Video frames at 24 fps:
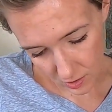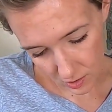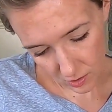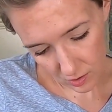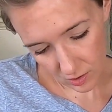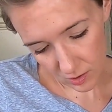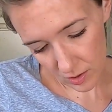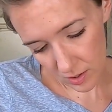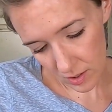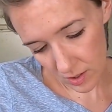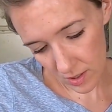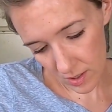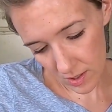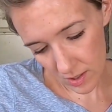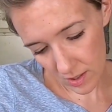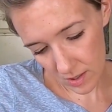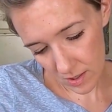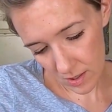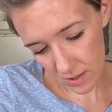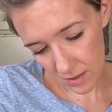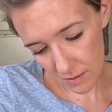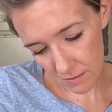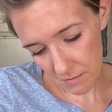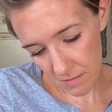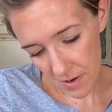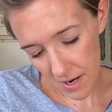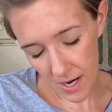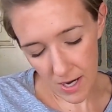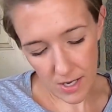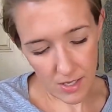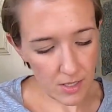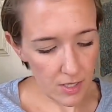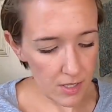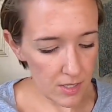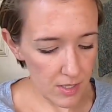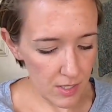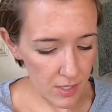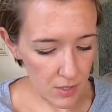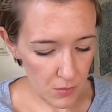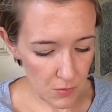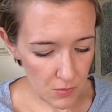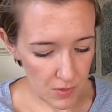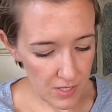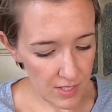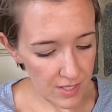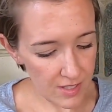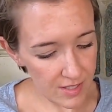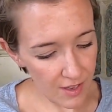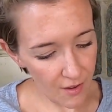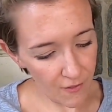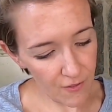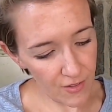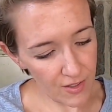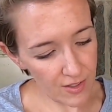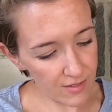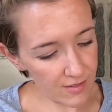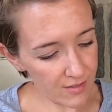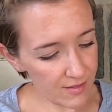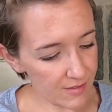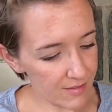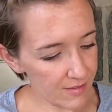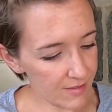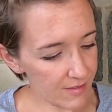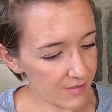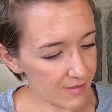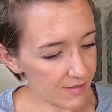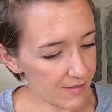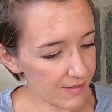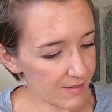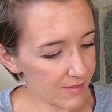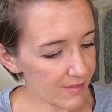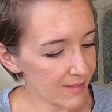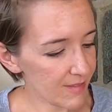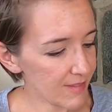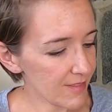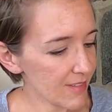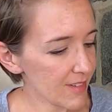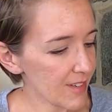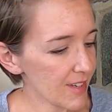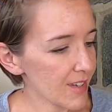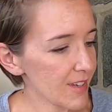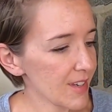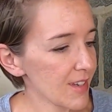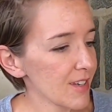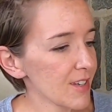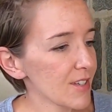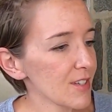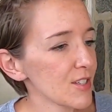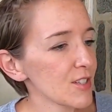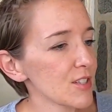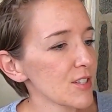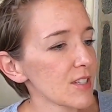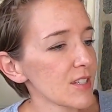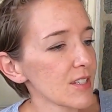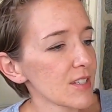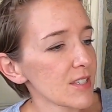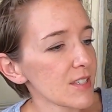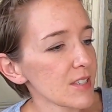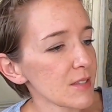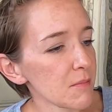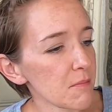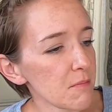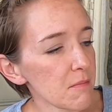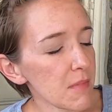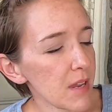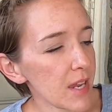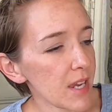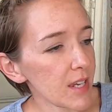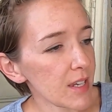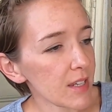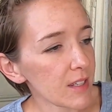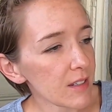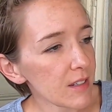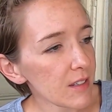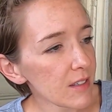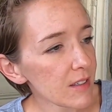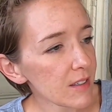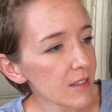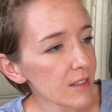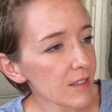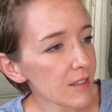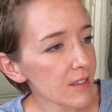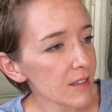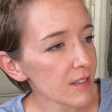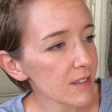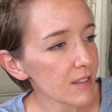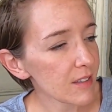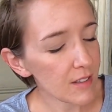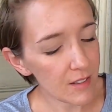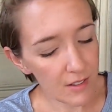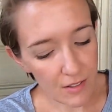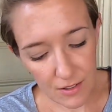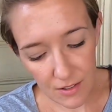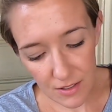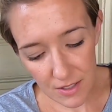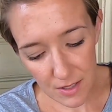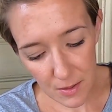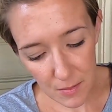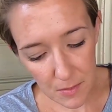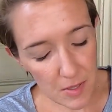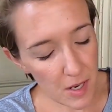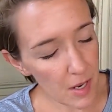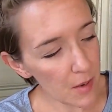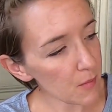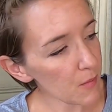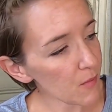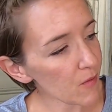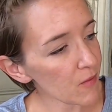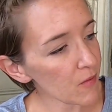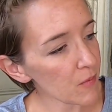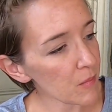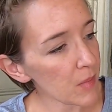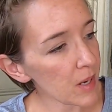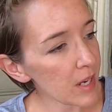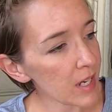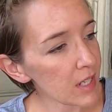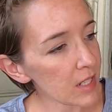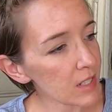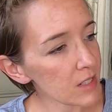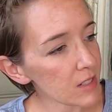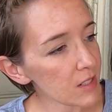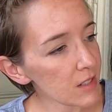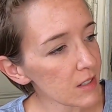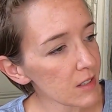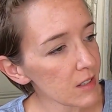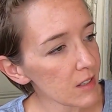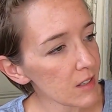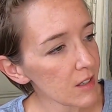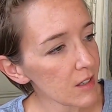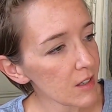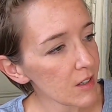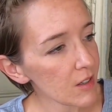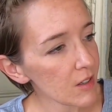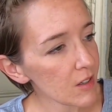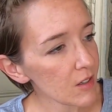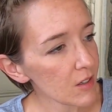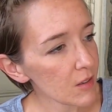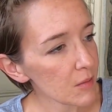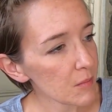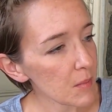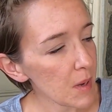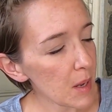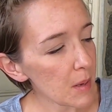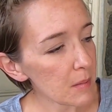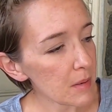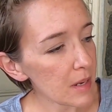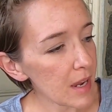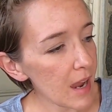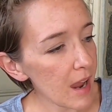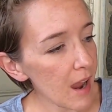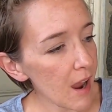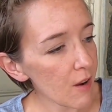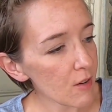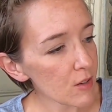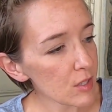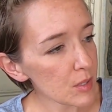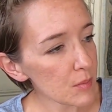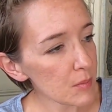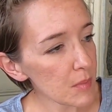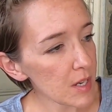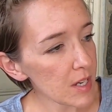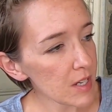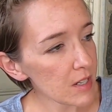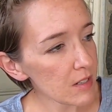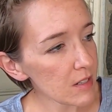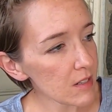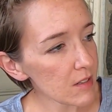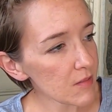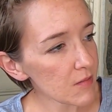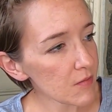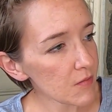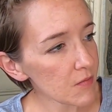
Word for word: May 1927. She is a maid, some type of maid, maybe a housemaid.